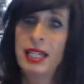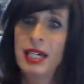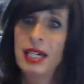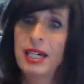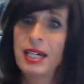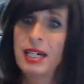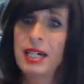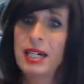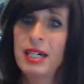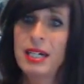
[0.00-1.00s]
uh,
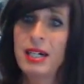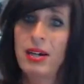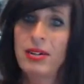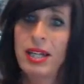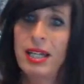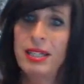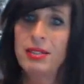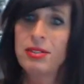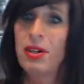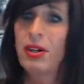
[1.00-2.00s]
okay,
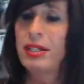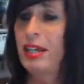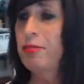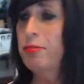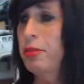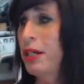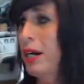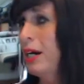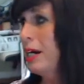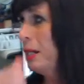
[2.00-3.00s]
you start in the
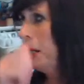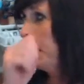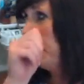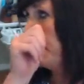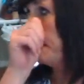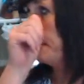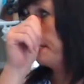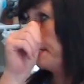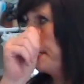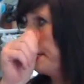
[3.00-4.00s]
FBI,
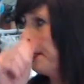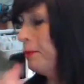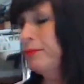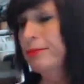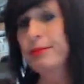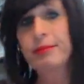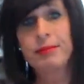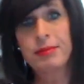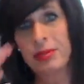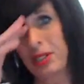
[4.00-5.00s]
and um,
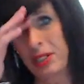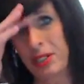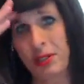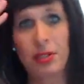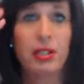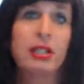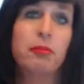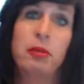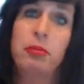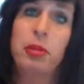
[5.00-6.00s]
you know you're going to
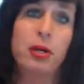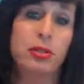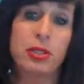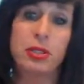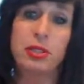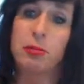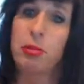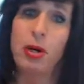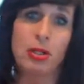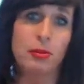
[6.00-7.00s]
be posted to
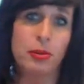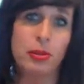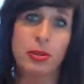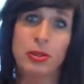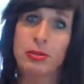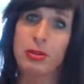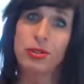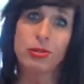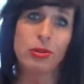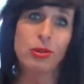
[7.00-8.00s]
Baltimore,
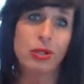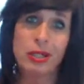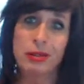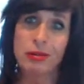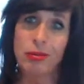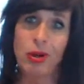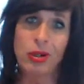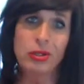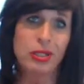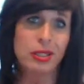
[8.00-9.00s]
Detroit,
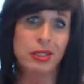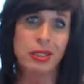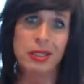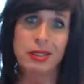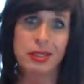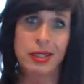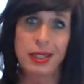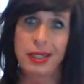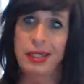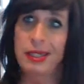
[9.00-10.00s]
Washington
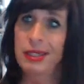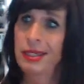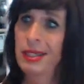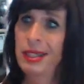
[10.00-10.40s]
D.C.